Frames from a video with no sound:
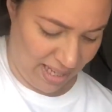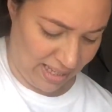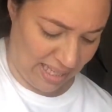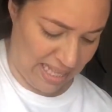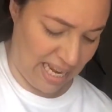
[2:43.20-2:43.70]

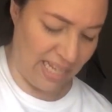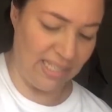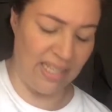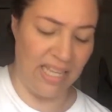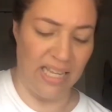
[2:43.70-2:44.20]
The next
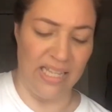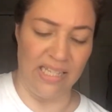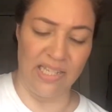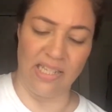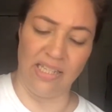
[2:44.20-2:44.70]
thing in
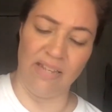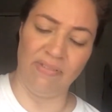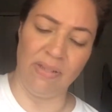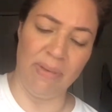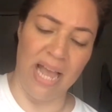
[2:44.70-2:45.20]
this
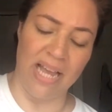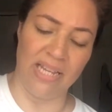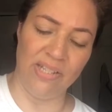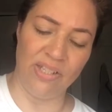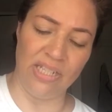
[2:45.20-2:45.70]
lovely
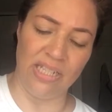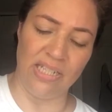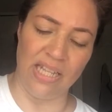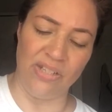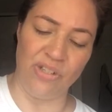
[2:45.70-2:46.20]
package
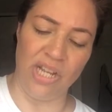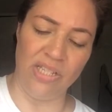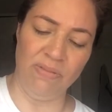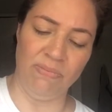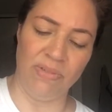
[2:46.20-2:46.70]
is
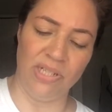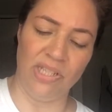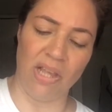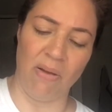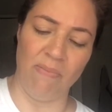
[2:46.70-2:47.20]
Enchanted Woods